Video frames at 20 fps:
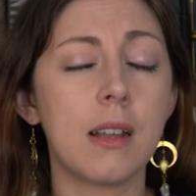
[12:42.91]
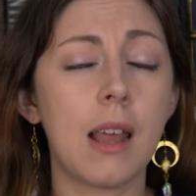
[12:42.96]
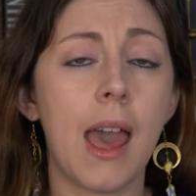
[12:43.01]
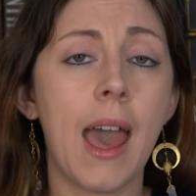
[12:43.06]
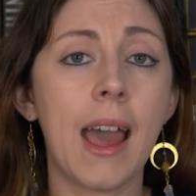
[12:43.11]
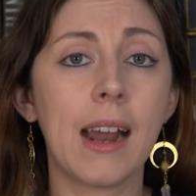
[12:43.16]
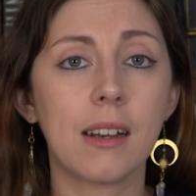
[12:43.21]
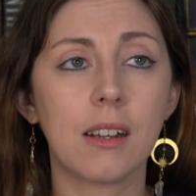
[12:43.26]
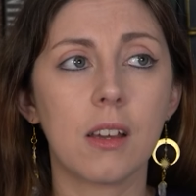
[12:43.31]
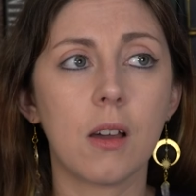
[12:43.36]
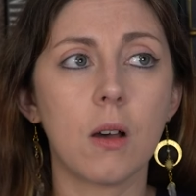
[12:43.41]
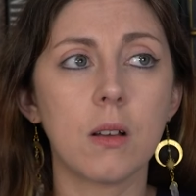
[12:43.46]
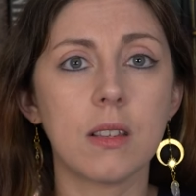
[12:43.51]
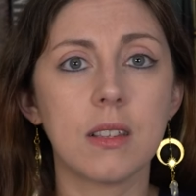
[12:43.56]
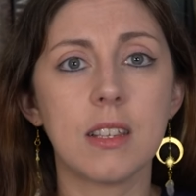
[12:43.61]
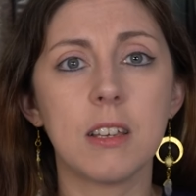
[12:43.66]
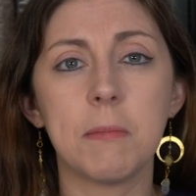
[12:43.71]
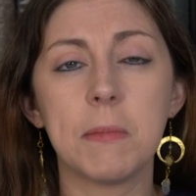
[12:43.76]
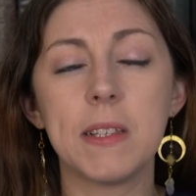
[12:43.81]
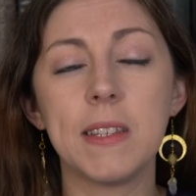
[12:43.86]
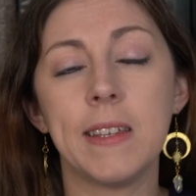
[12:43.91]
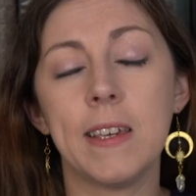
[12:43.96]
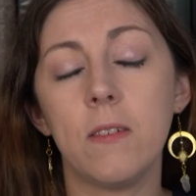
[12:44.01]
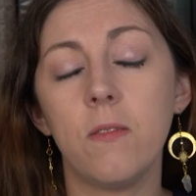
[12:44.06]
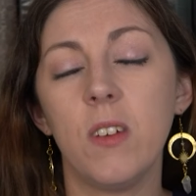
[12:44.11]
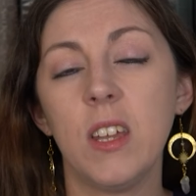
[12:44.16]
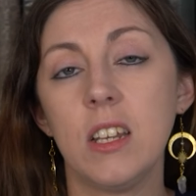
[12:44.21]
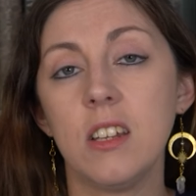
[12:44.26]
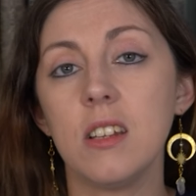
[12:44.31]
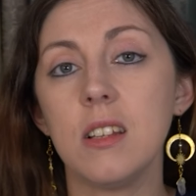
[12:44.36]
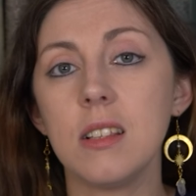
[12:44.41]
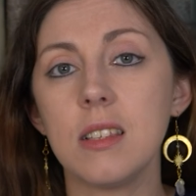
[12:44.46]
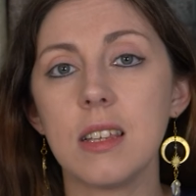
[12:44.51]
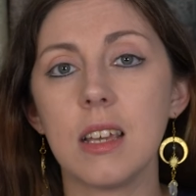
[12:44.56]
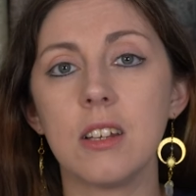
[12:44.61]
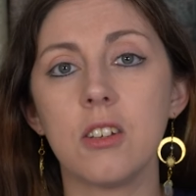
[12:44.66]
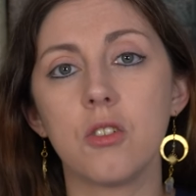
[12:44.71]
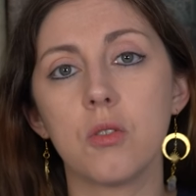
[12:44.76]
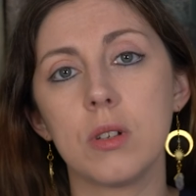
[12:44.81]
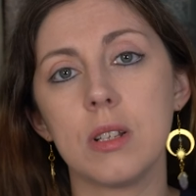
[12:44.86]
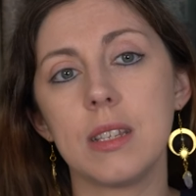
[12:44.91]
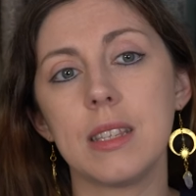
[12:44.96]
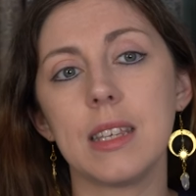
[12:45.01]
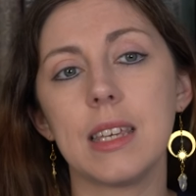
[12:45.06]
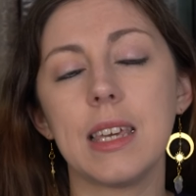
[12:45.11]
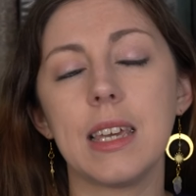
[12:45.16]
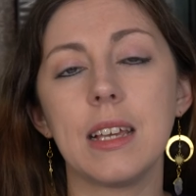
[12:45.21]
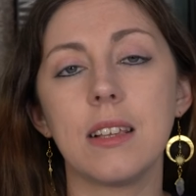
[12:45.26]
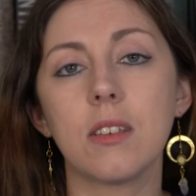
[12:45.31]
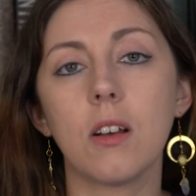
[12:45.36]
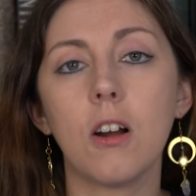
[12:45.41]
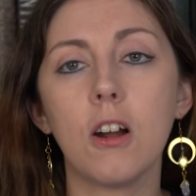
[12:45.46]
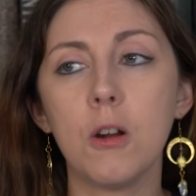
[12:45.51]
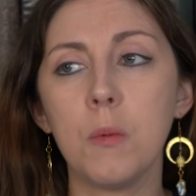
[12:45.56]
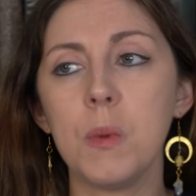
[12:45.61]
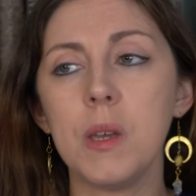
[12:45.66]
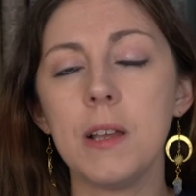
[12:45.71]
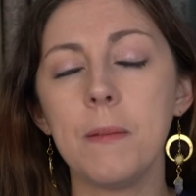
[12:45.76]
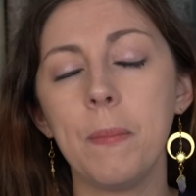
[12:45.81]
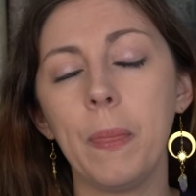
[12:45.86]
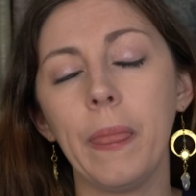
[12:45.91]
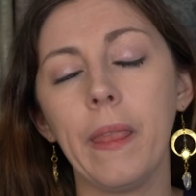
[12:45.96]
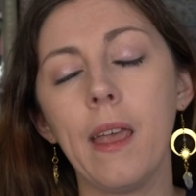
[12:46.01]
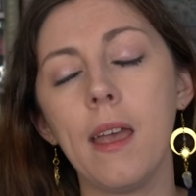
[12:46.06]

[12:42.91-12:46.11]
act causes him to seek vengeance and joins the king's army.